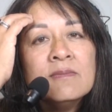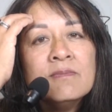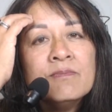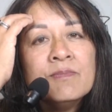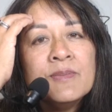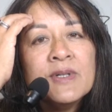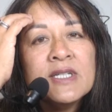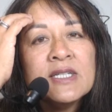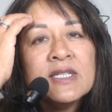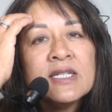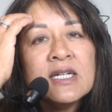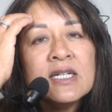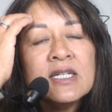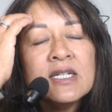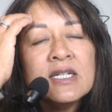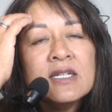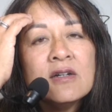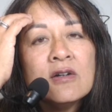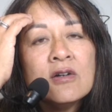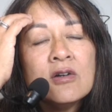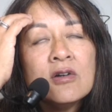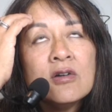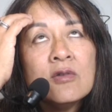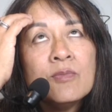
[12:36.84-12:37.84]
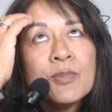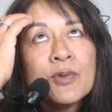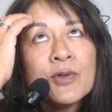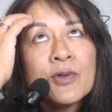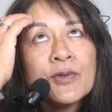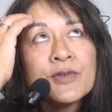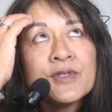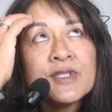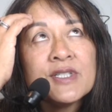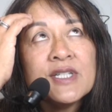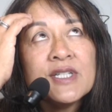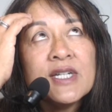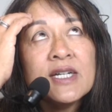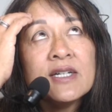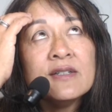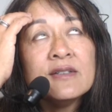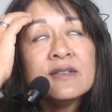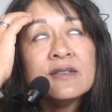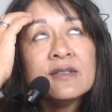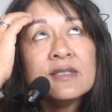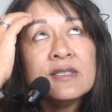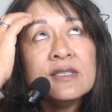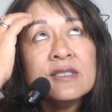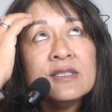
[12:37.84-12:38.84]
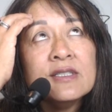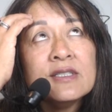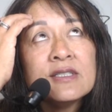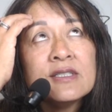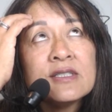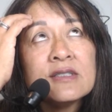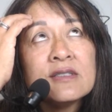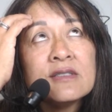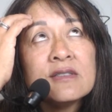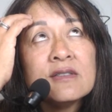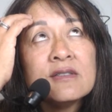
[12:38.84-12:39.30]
But not all personalities